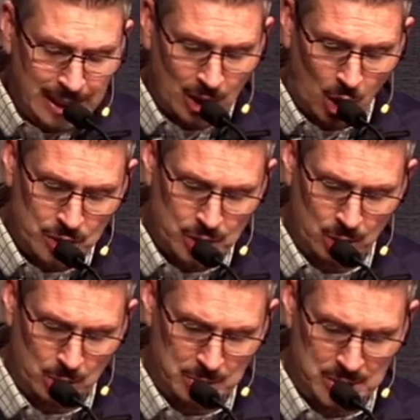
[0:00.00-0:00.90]
He
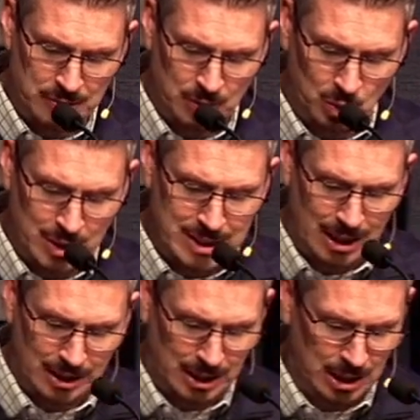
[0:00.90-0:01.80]
also, who had received the one
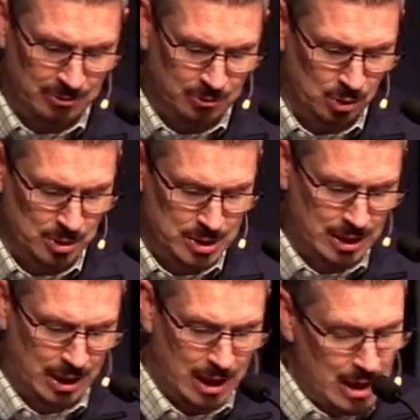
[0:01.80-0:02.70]
talent, came forward,
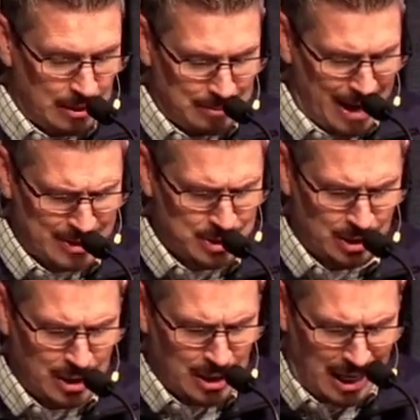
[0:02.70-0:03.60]
saying,
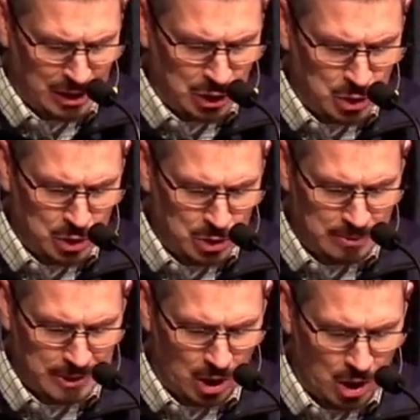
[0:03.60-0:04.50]
Master, I knew
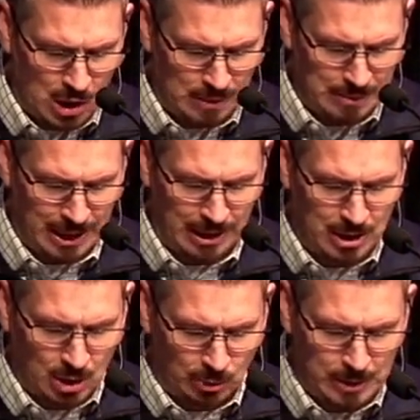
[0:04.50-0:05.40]
you to be a hard
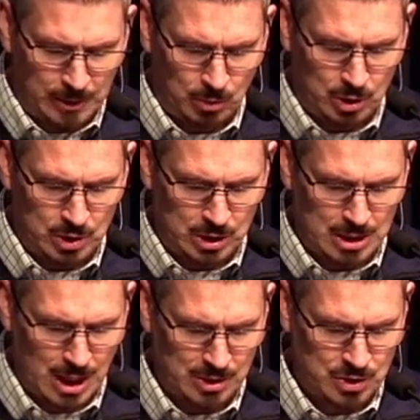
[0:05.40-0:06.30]
man, reaping where you
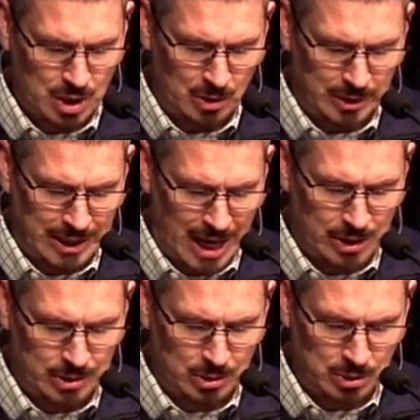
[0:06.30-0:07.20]
did not sow, and
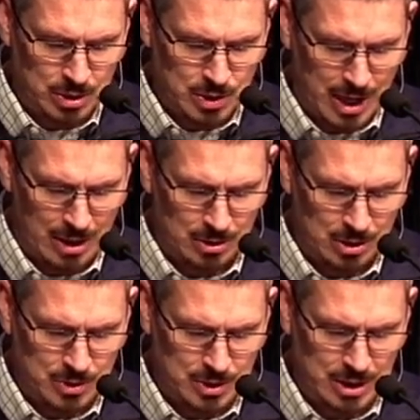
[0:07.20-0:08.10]
gathering where you
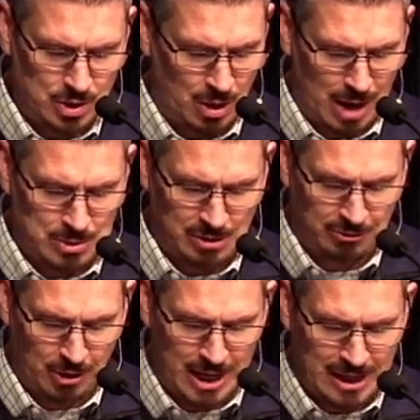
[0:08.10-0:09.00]
scattered no seed. So I was
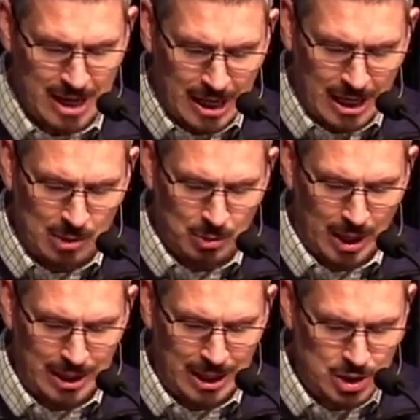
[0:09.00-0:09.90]
afraid, and I
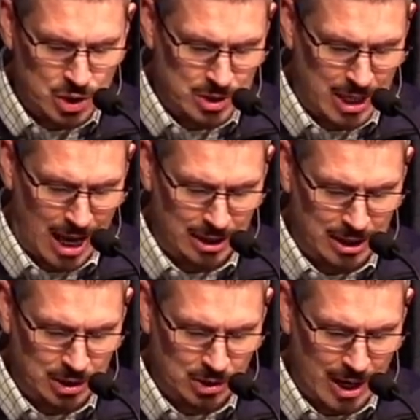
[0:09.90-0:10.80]
went and hid your
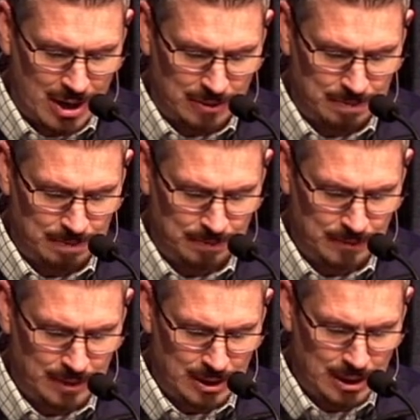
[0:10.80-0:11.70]
talent in the ground.
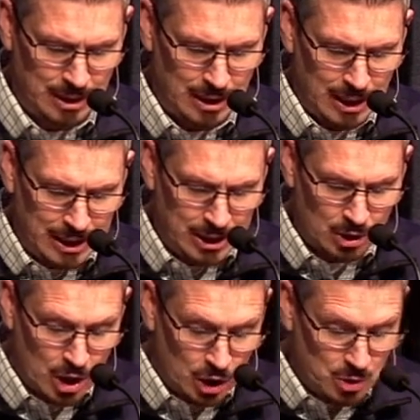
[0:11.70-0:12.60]

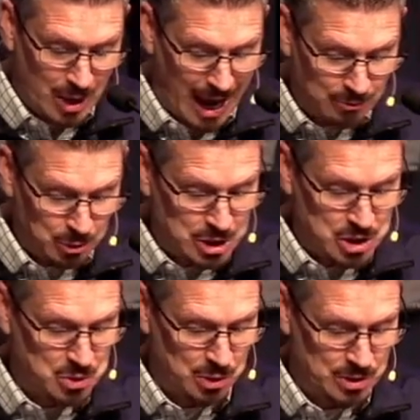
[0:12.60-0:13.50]
Here, you have
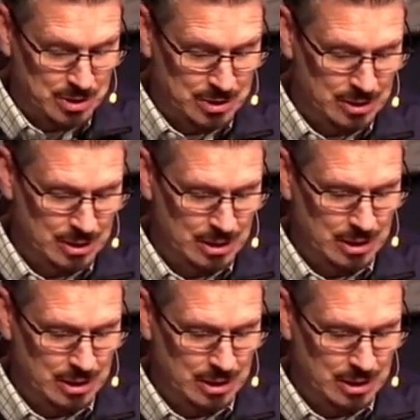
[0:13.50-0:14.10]
what is yours.